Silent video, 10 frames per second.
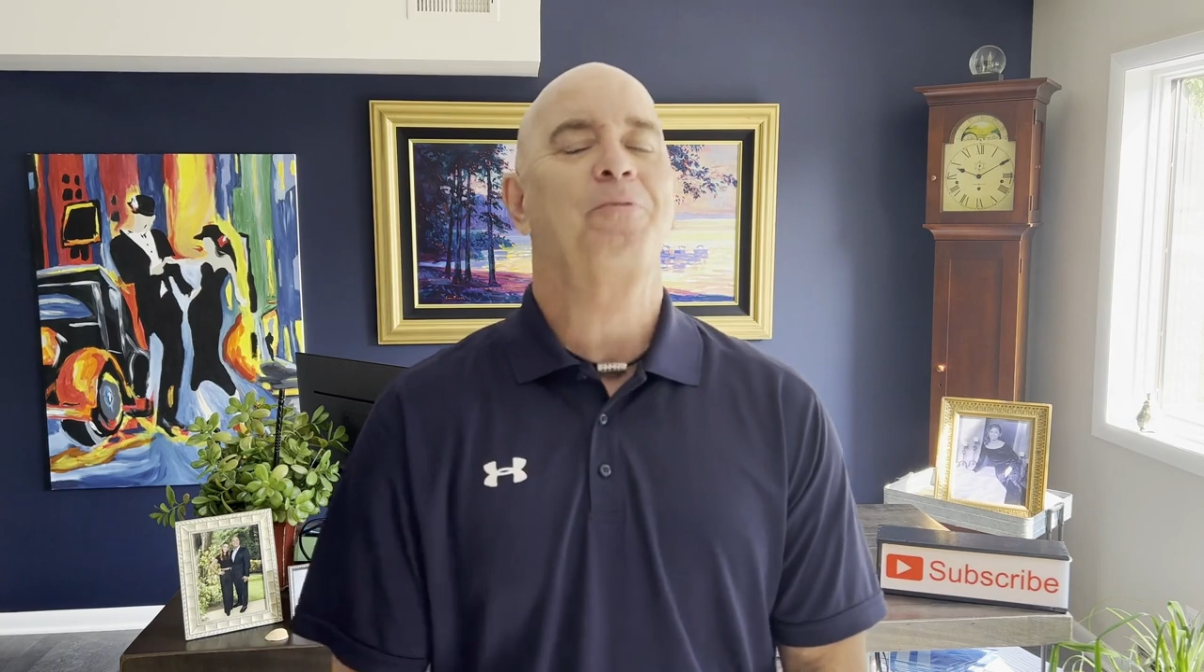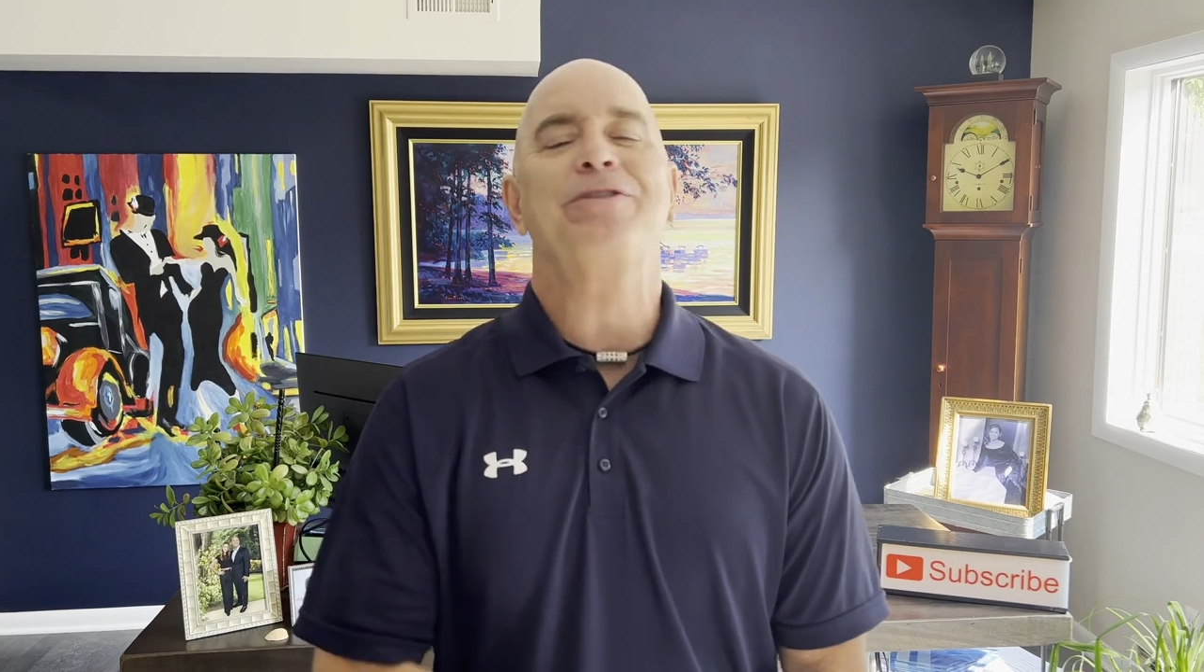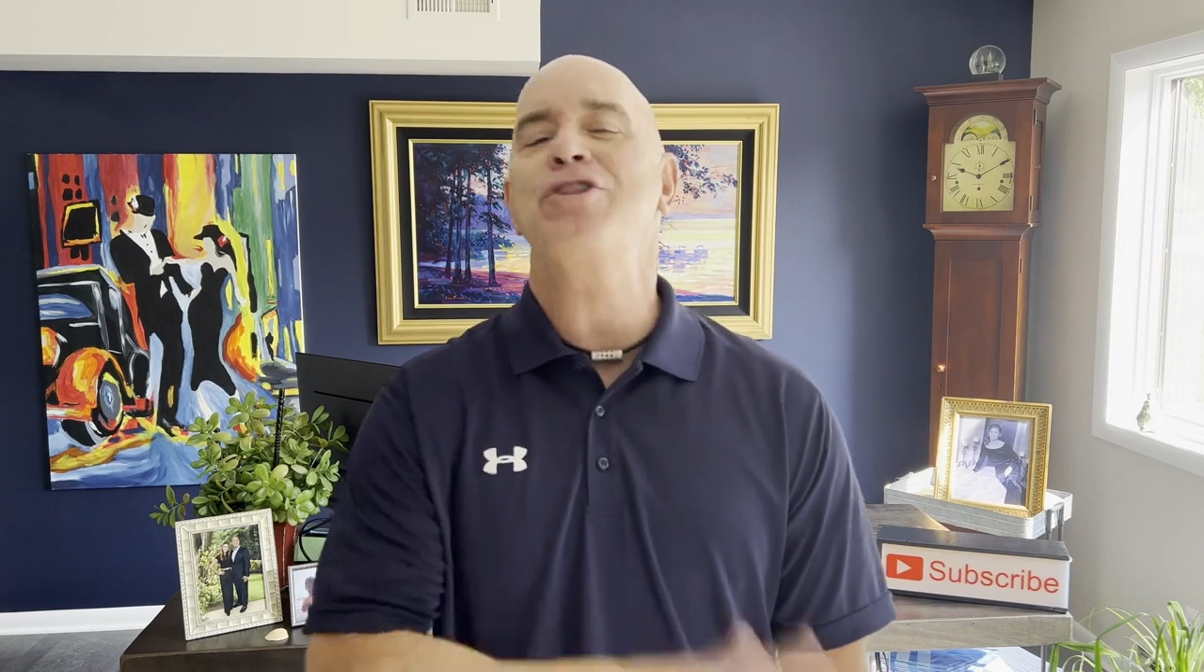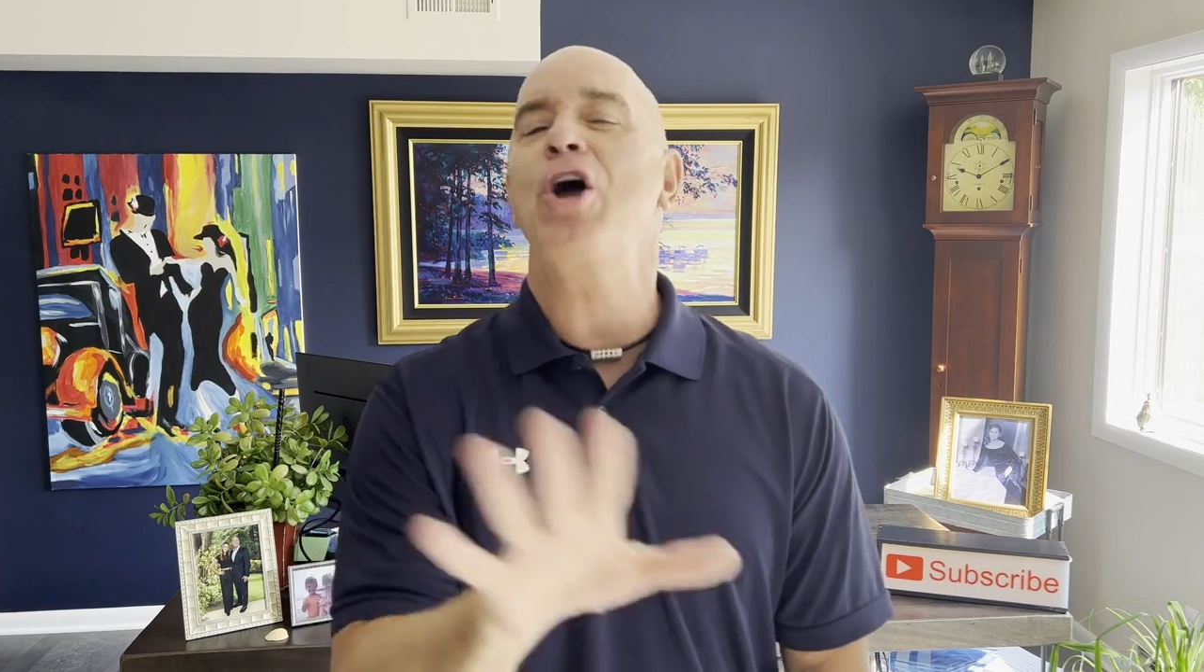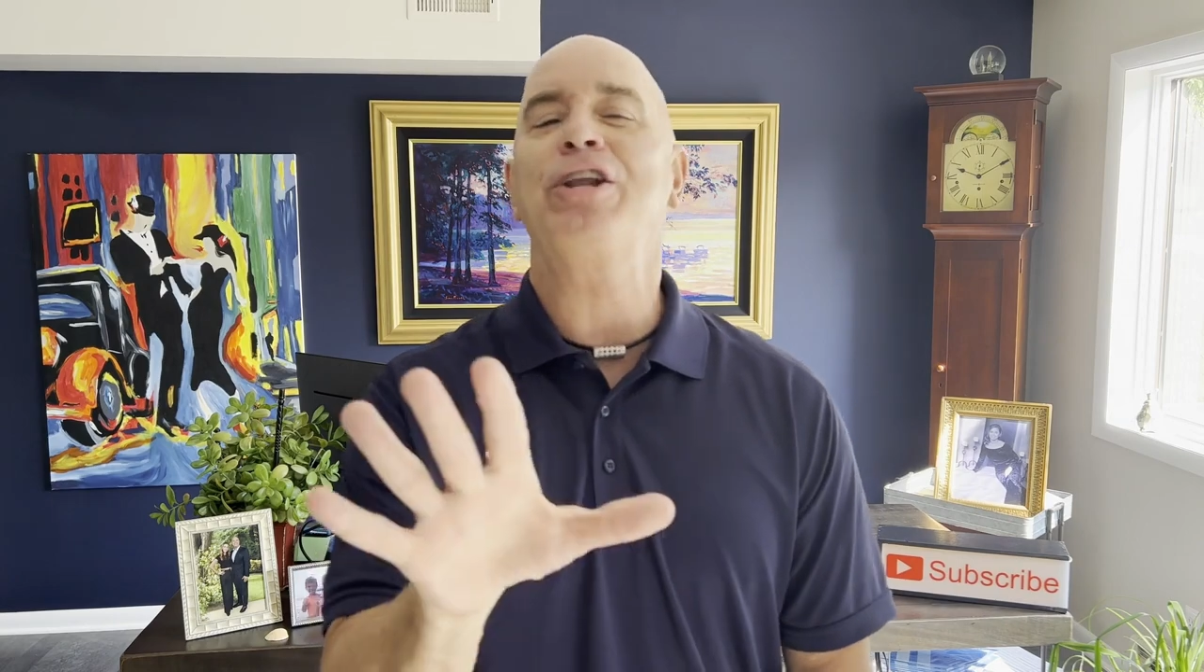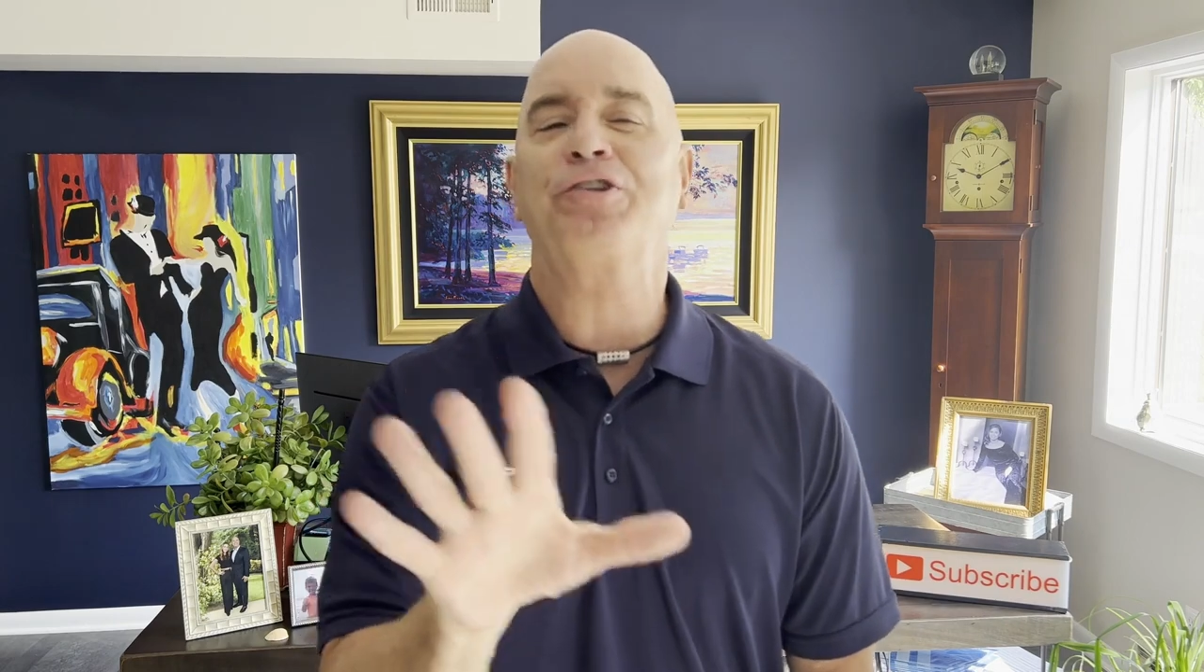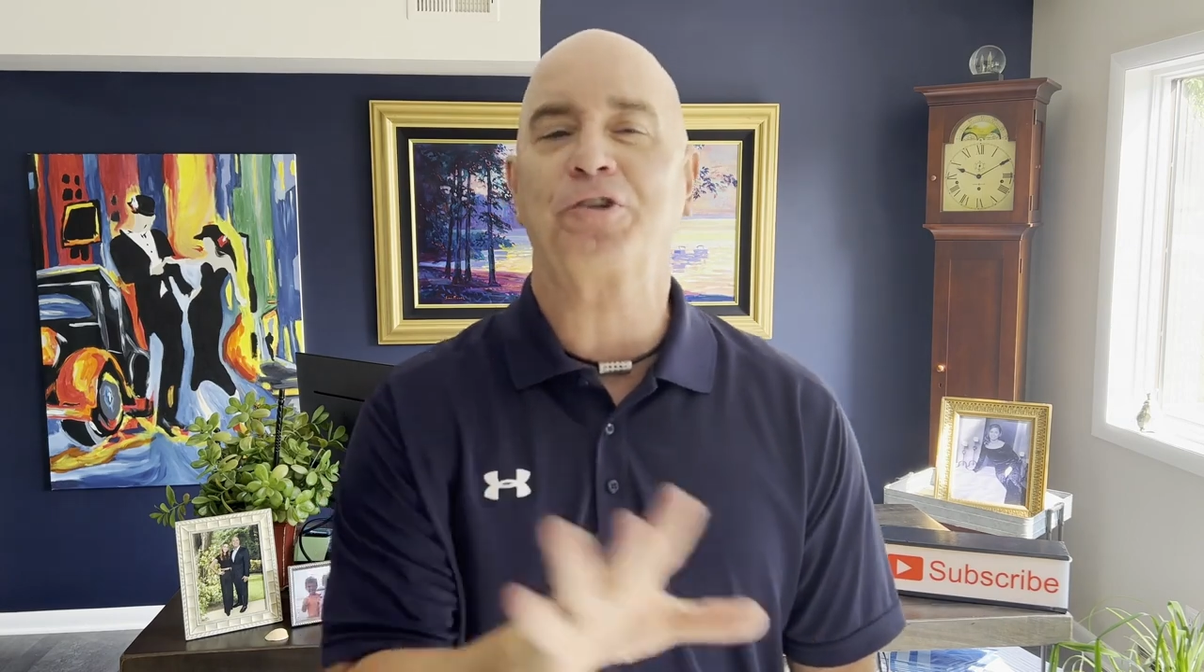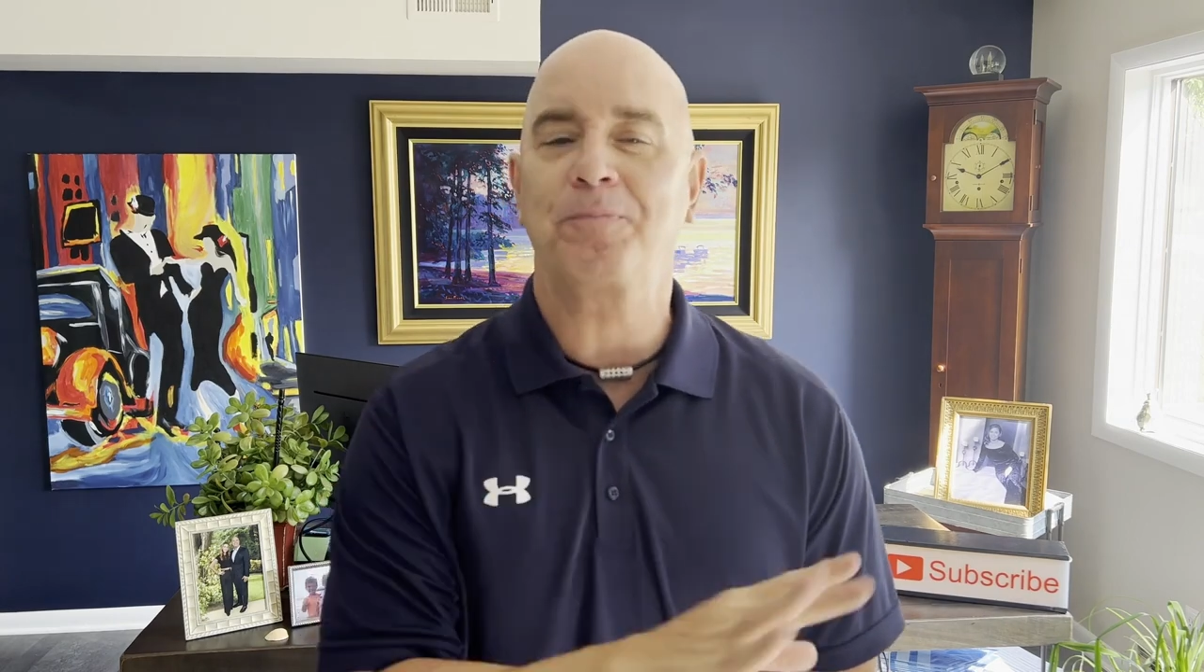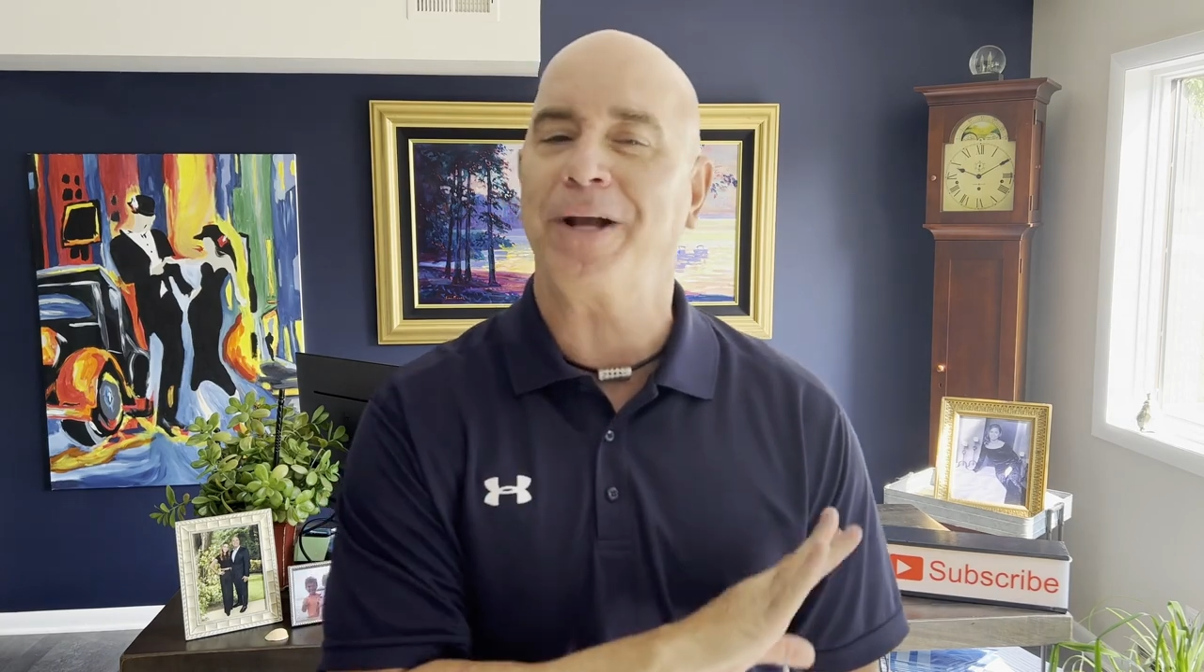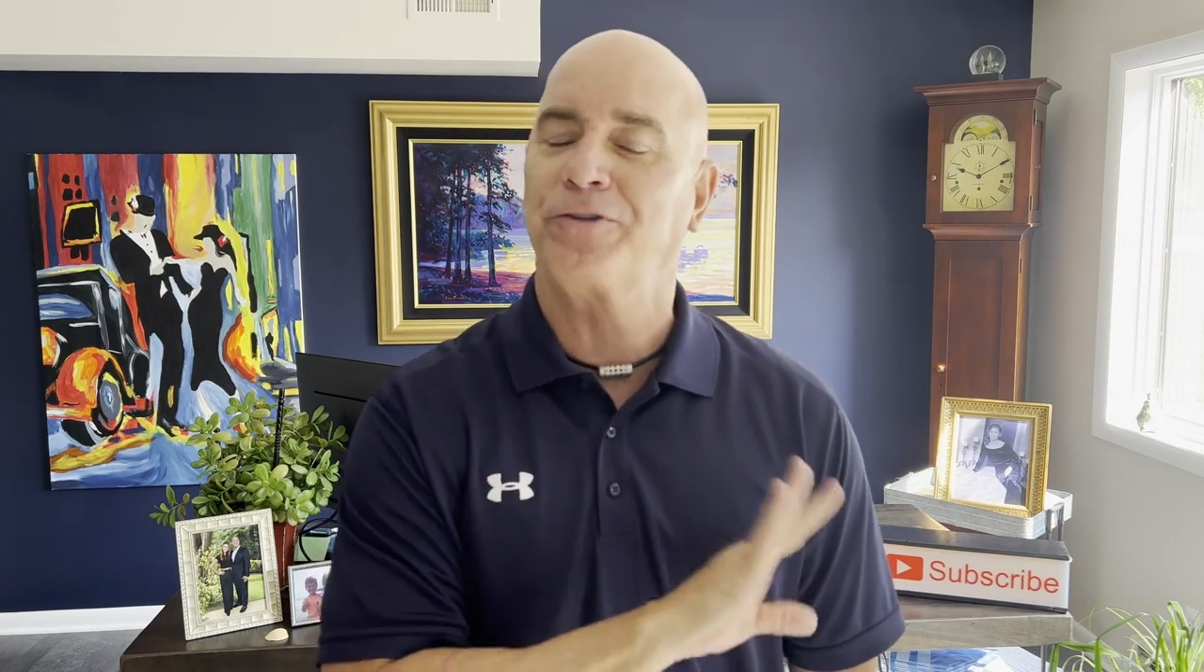With no
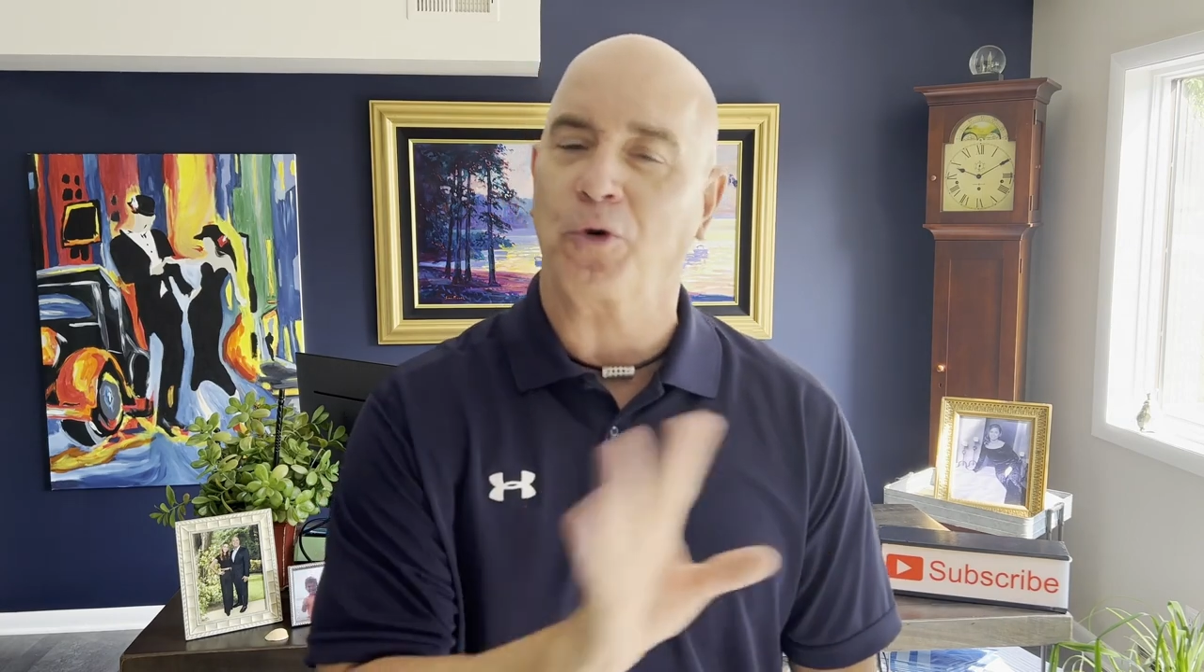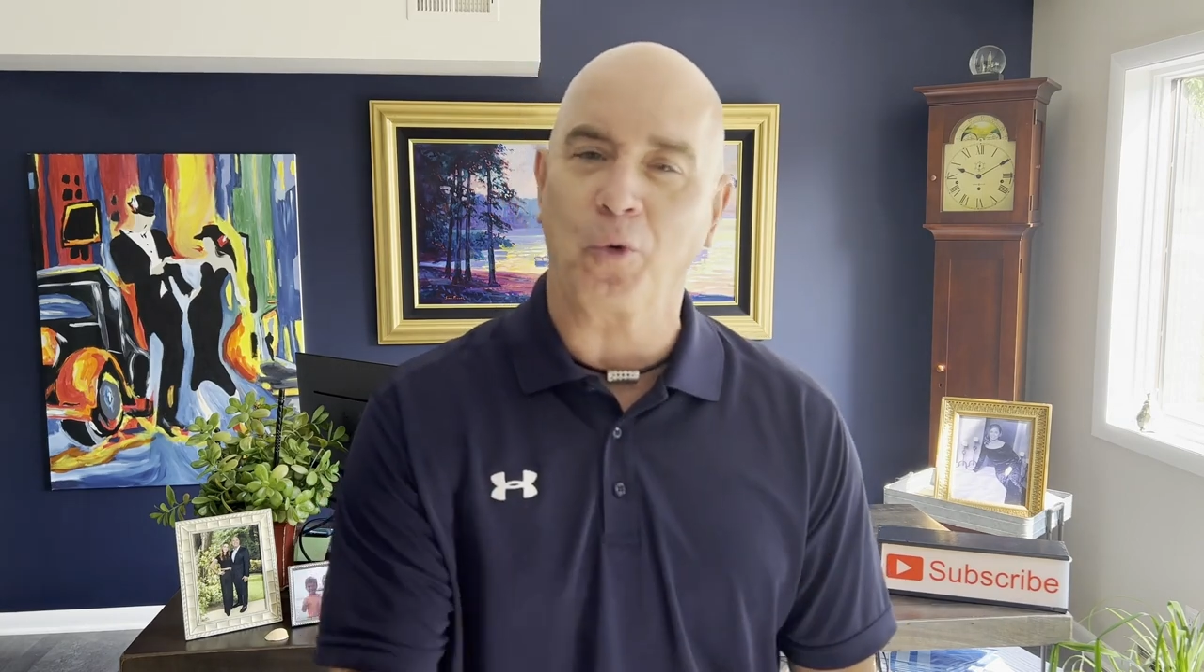disrespect to